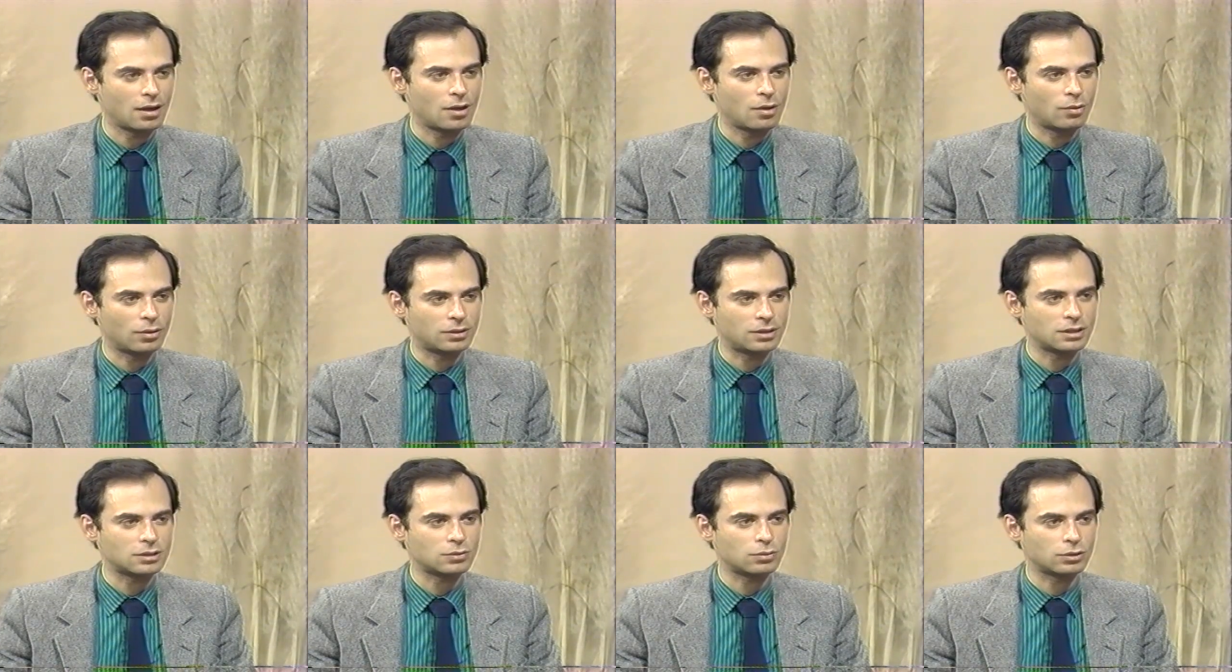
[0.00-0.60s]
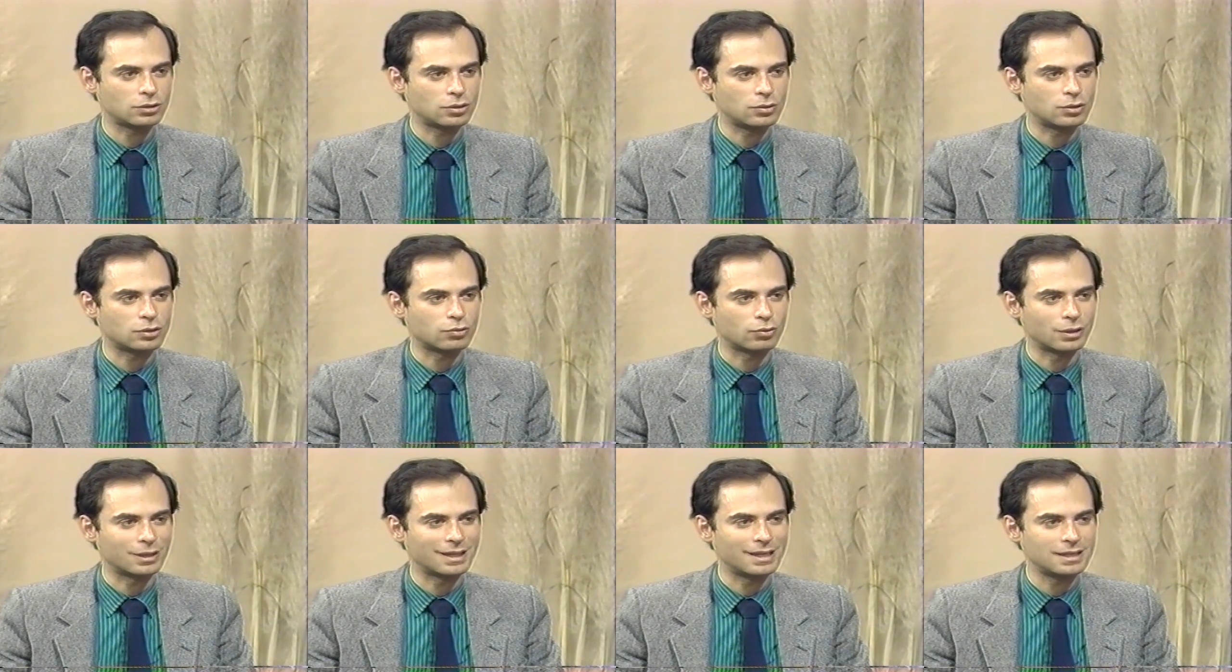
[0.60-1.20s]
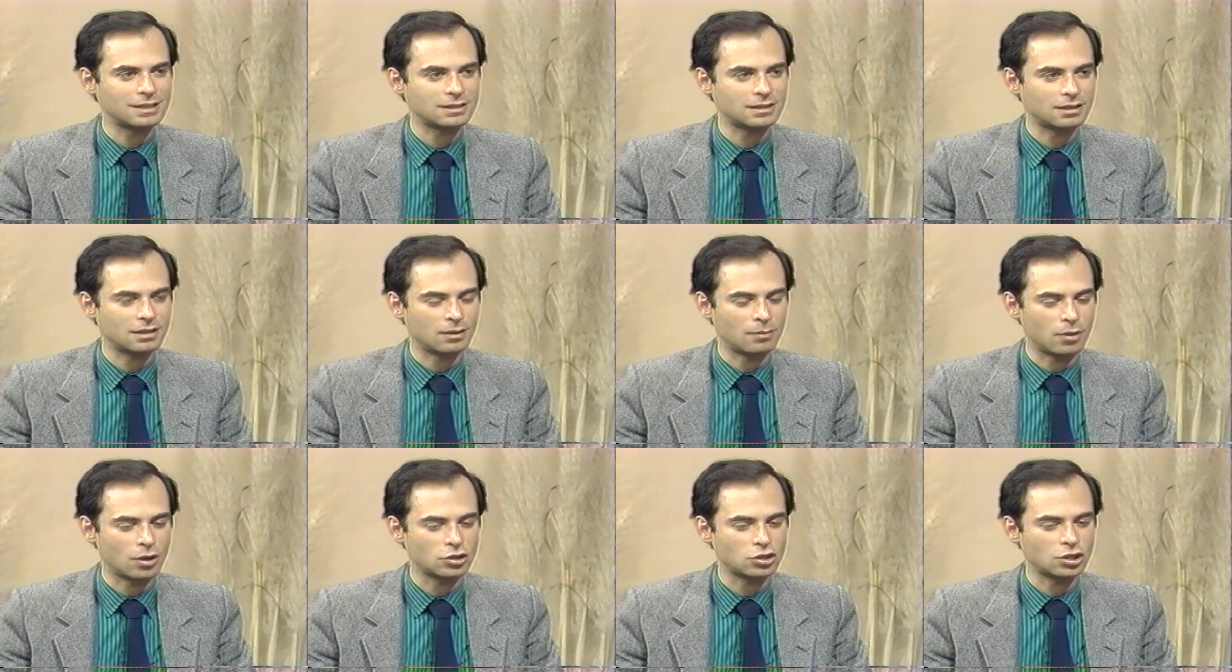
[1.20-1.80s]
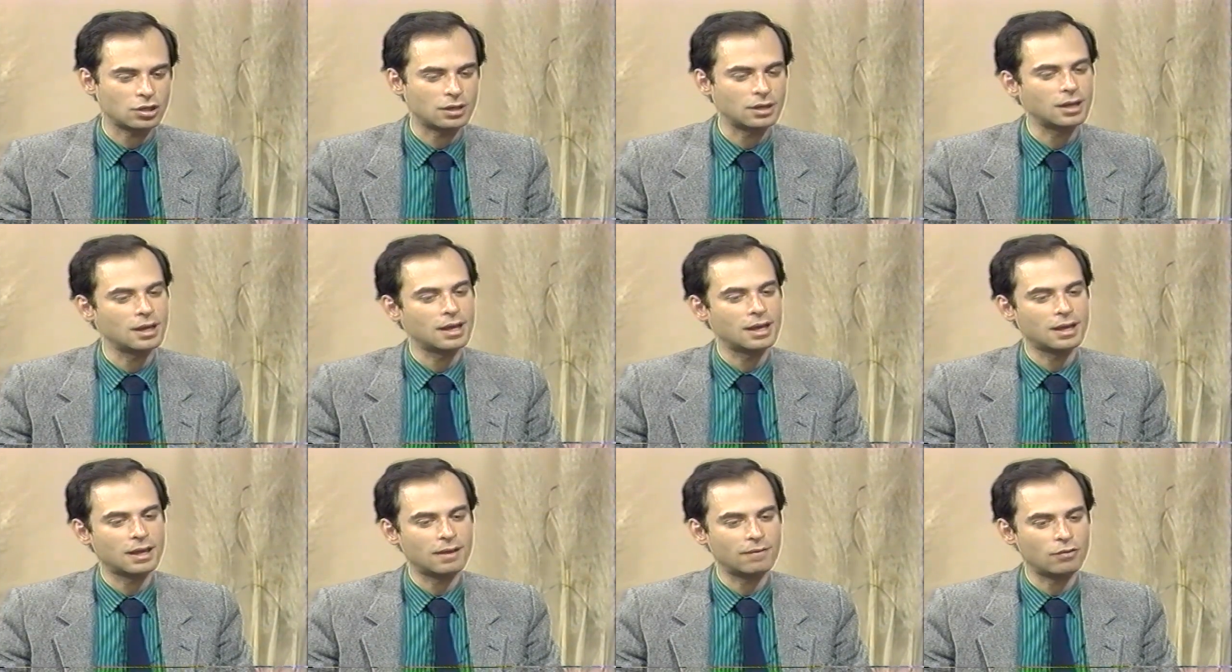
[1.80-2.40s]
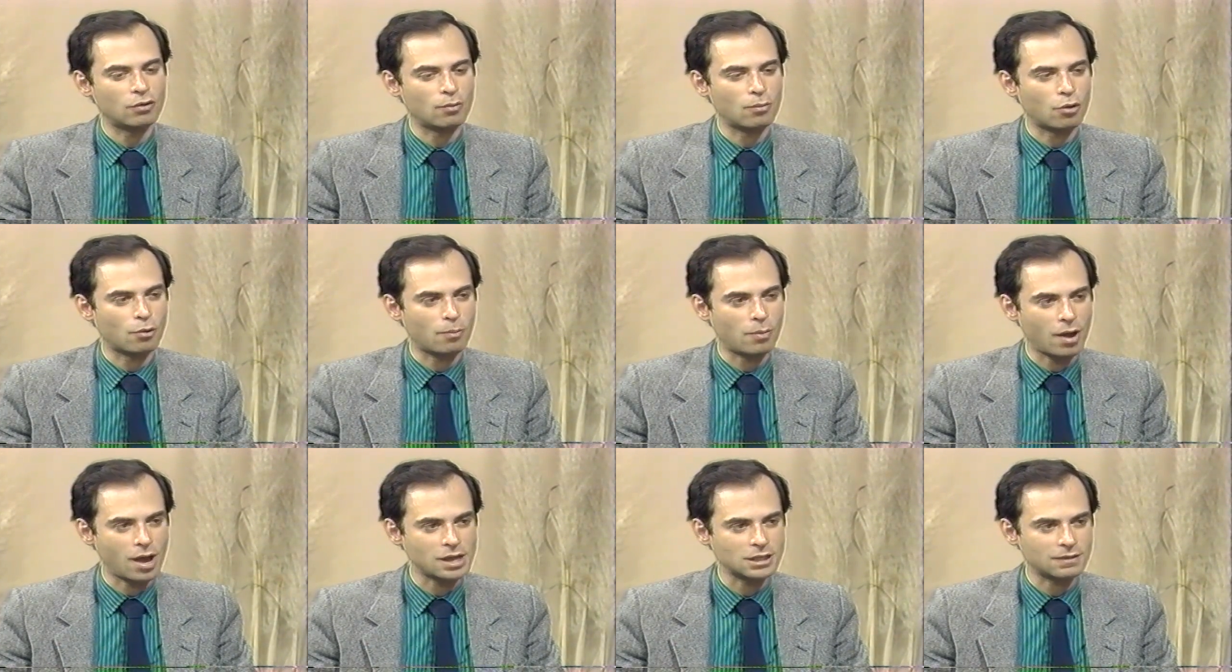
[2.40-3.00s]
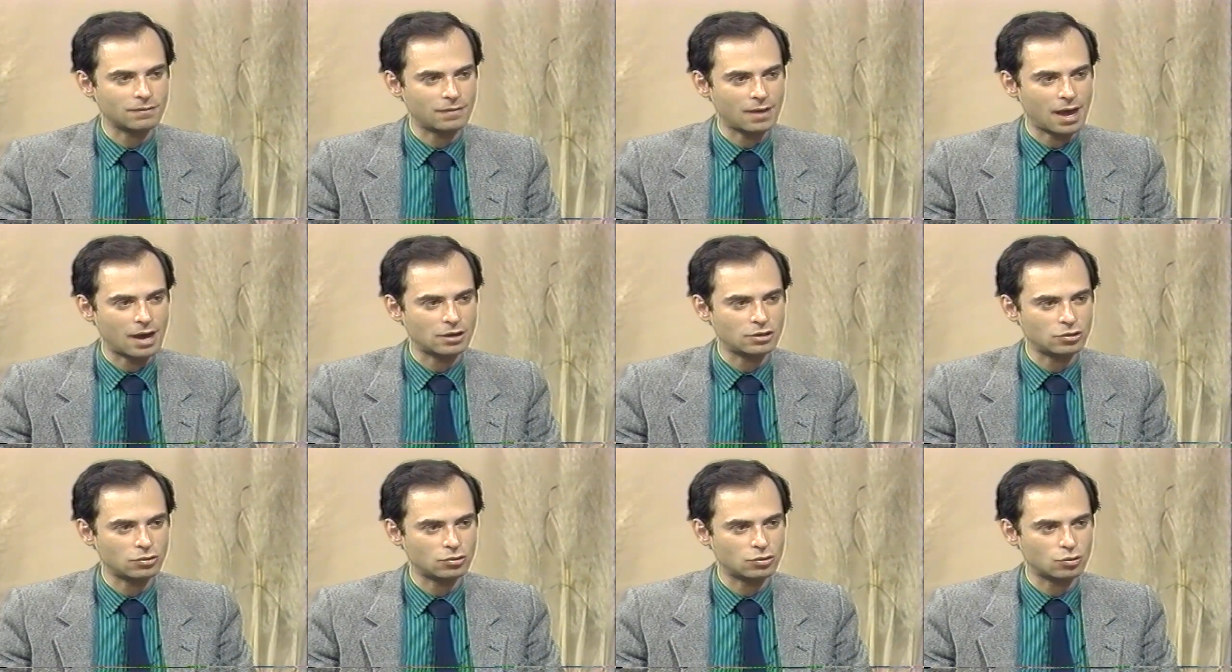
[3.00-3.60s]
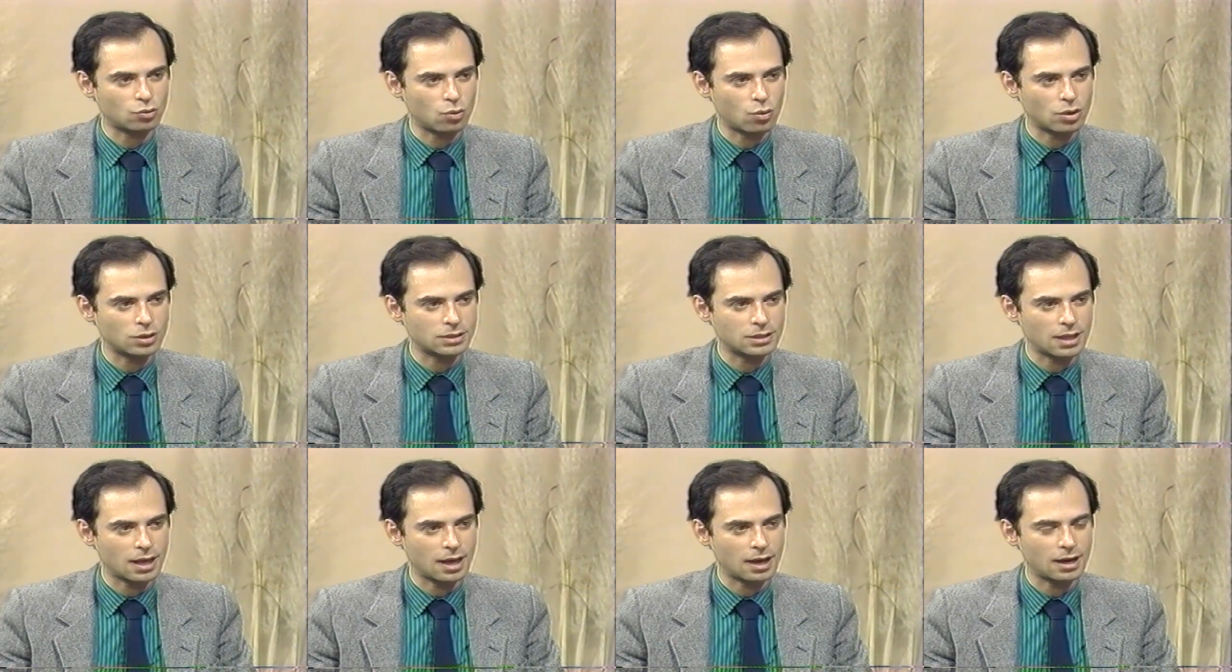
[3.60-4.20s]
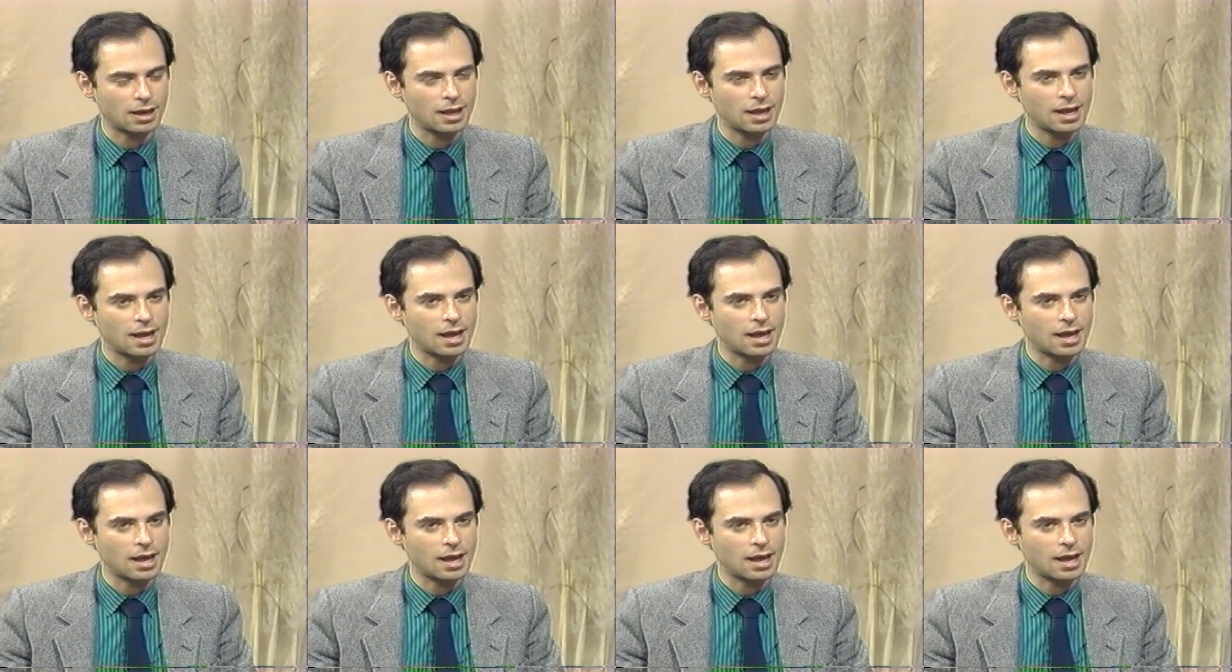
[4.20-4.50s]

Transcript: What this will do is release the emotion, give you a more positive attitude towards that,